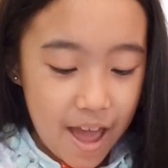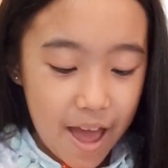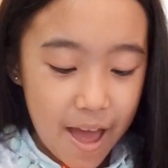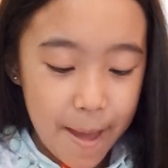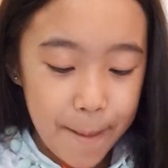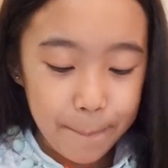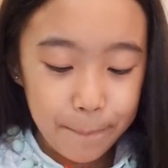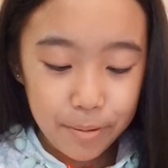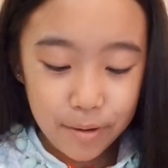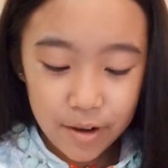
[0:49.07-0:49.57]

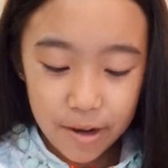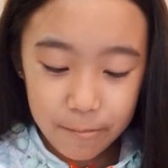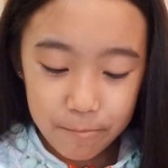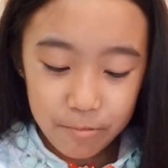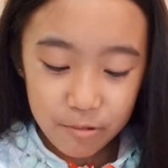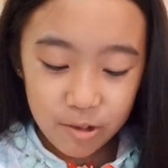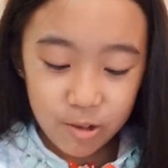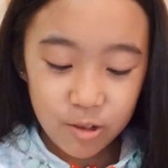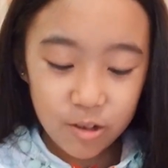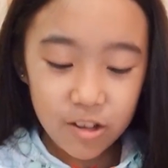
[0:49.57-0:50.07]
and
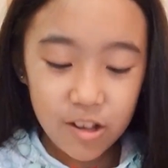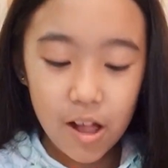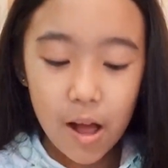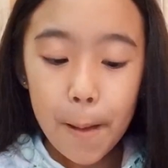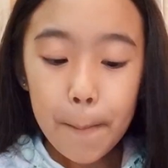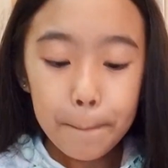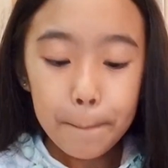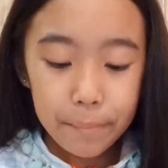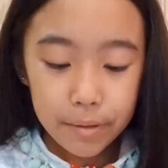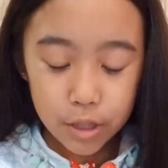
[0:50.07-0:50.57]
purple,
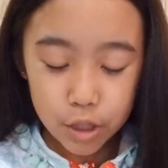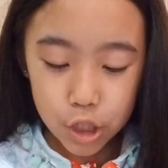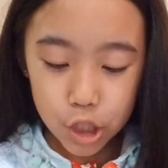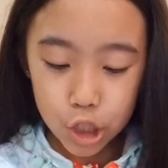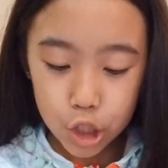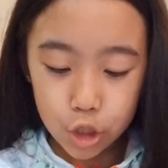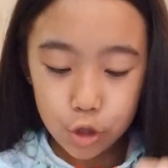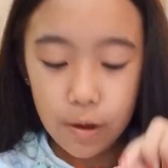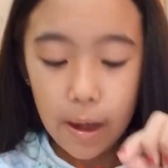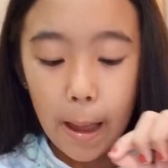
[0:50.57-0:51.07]

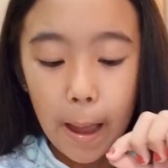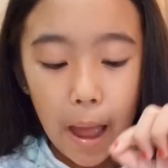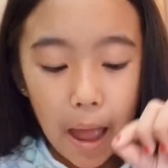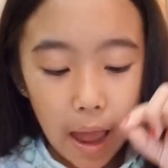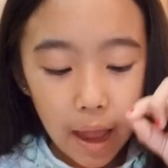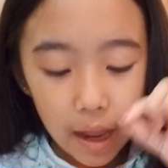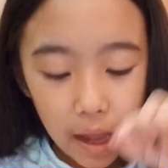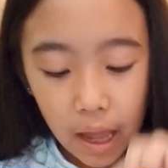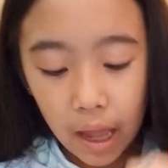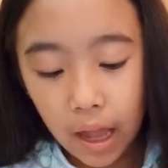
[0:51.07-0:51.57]
blue
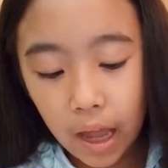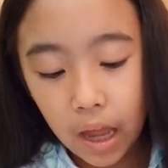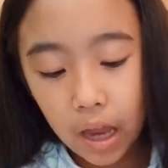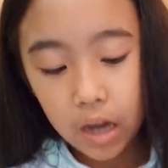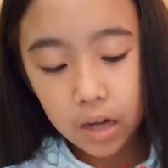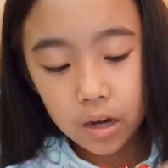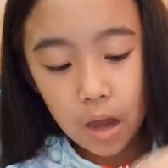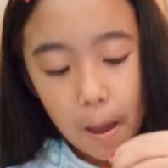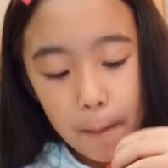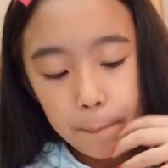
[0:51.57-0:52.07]

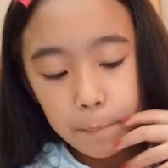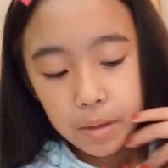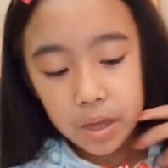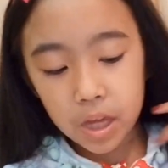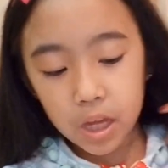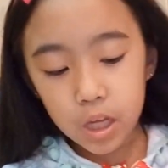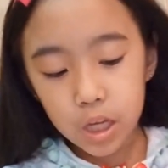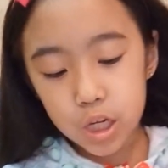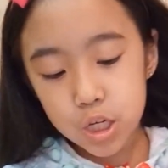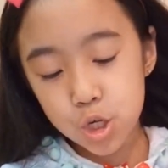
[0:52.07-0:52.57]
and
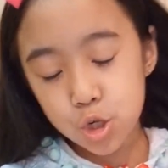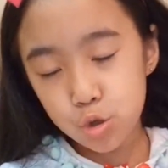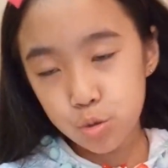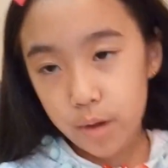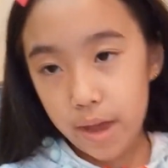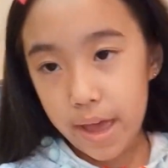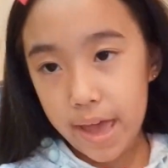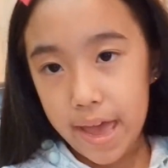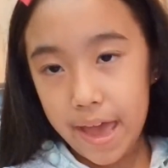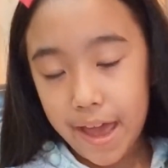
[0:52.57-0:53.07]
pinkish
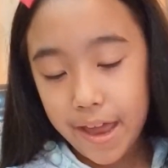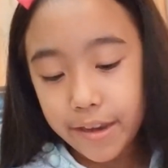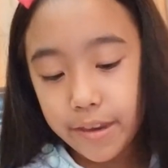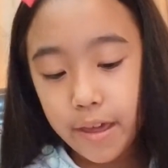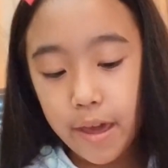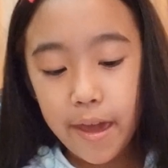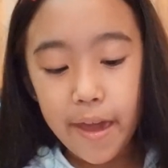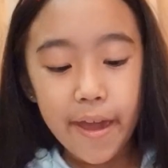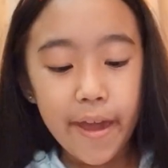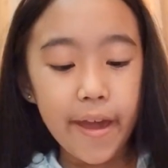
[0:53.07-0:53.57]
red,
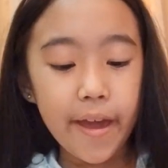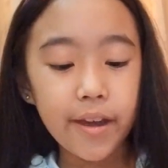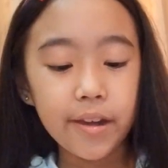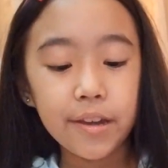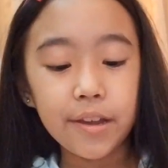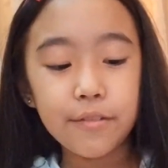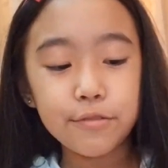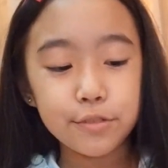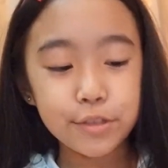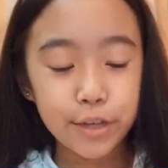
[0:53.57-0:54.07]
and
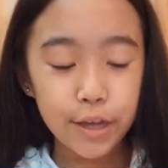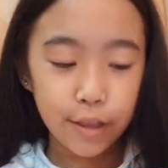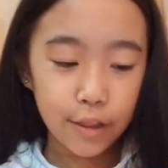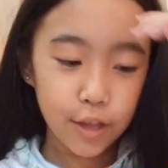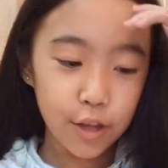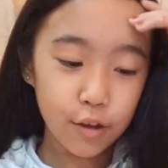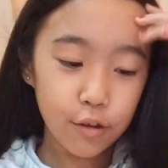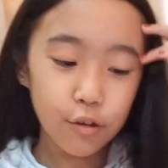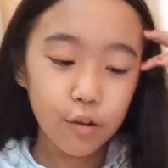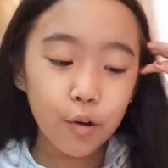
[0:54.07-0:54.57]
there's
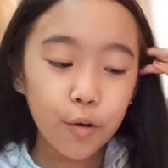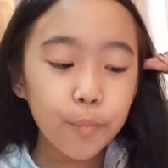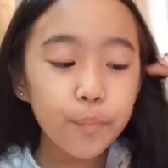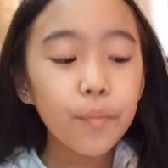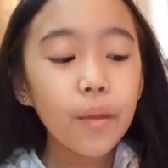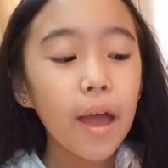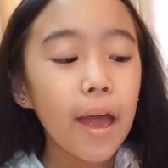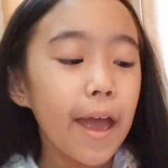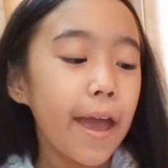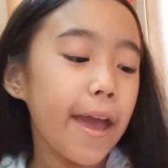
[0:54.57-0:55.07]
yellow.
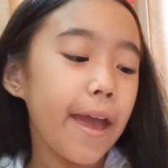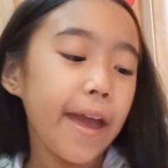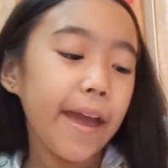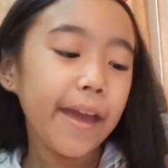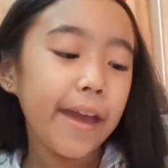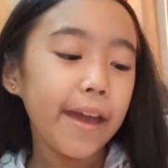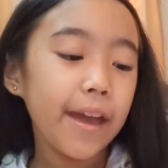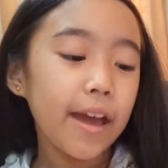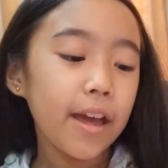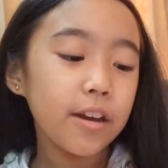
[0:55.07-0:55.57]

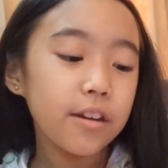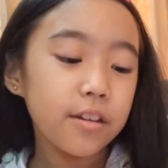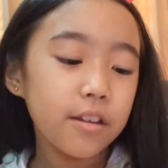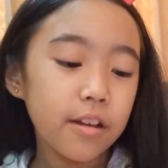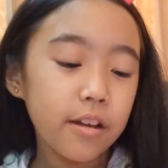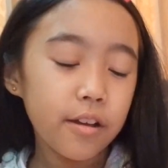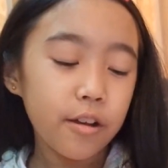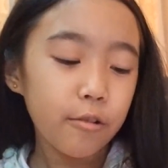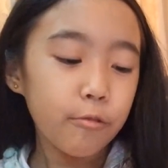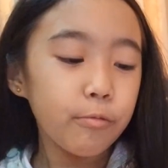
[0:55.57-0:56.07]
And
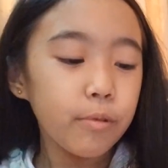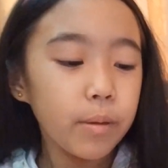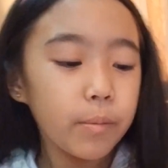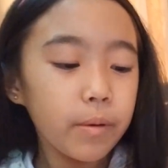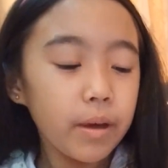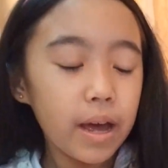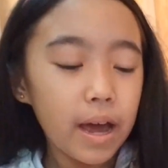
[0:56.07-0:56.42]
we will